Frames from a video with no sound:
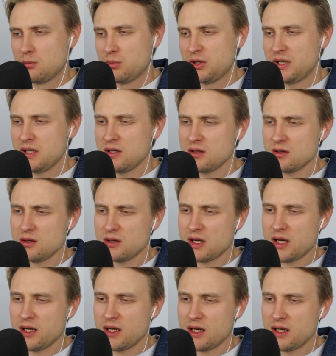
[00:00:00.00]
But here
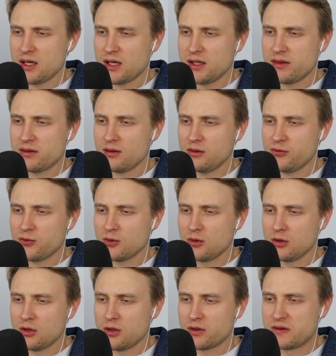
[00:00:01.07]
I thought for
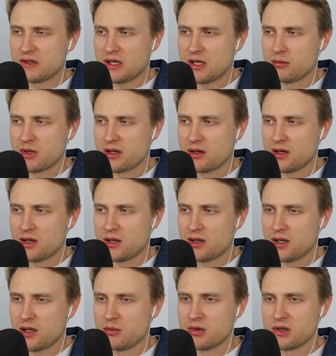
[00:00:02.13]
a long time,
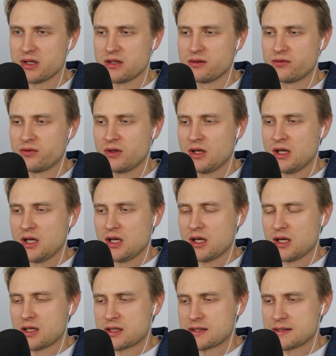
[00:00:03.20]
I believe,
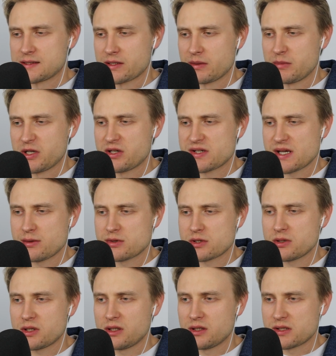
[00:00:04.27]
because I was
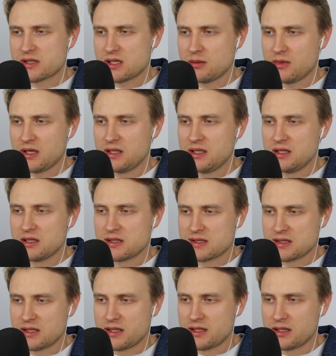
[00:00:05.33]
looking at some ideas
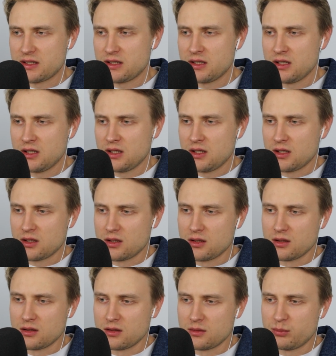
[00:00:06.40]
like
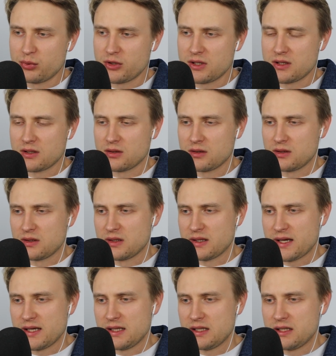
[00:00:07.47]
putting the
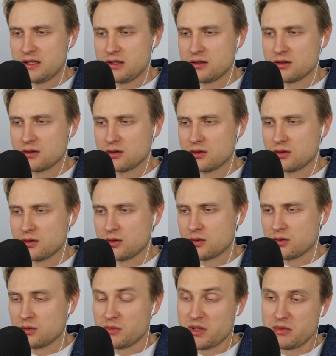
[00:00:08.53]
knight here,
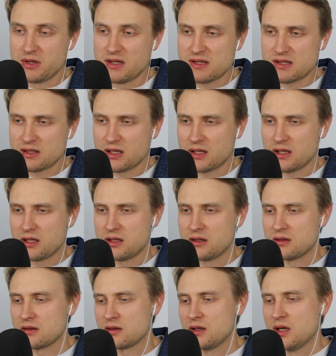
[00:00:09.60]
or maybe this knight
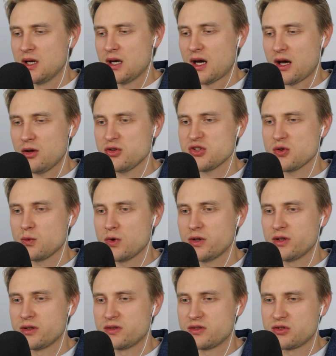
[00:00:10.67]
here. I also
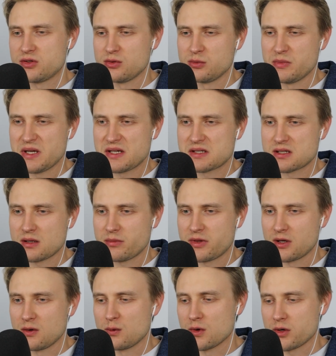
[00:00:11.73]
wanted to make
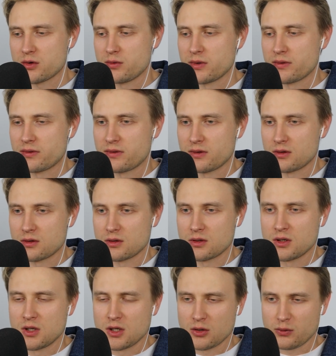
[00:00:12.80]
something work with
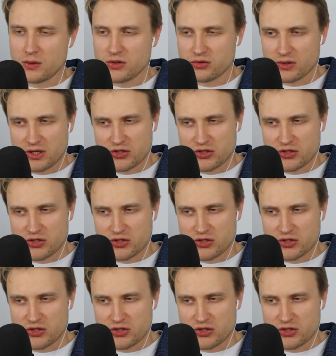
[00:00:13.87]
queen to